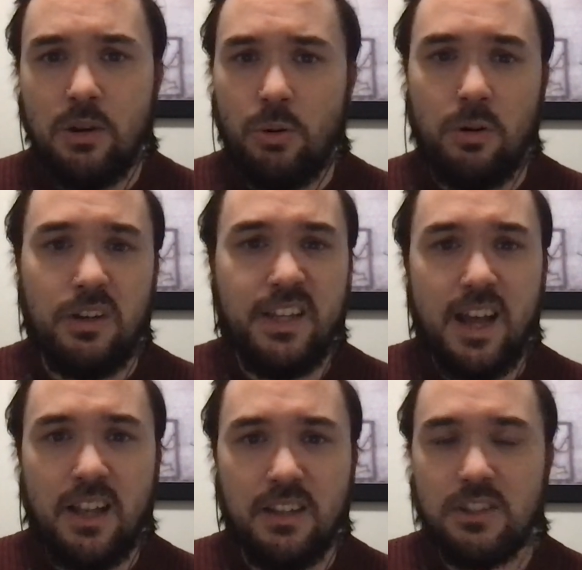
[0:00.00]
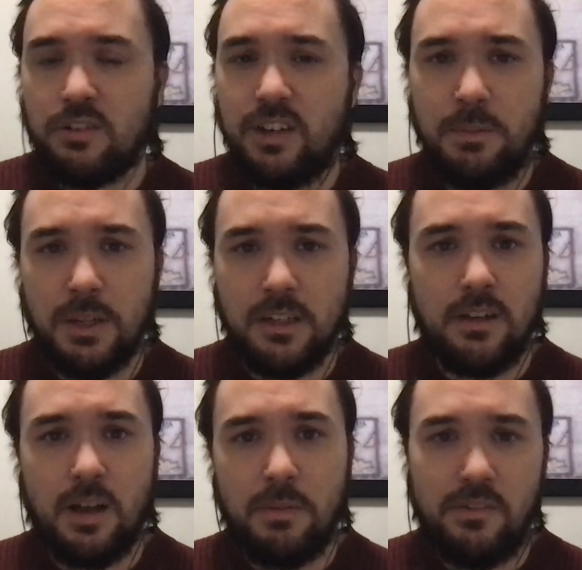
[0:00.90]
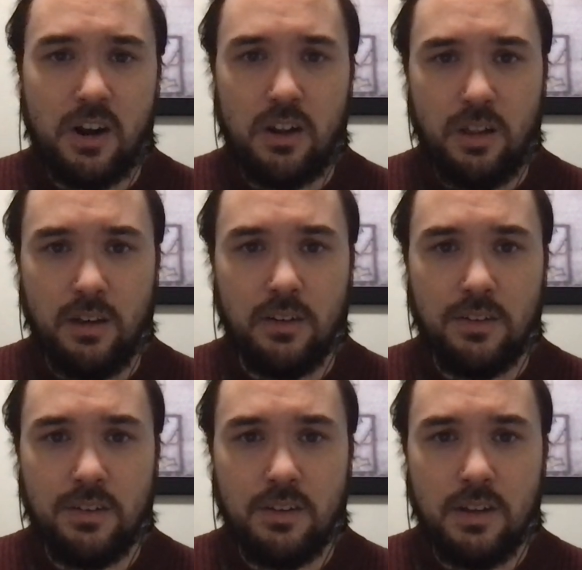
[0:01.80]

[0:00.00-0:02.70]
or yell and scream at the top of our lungs.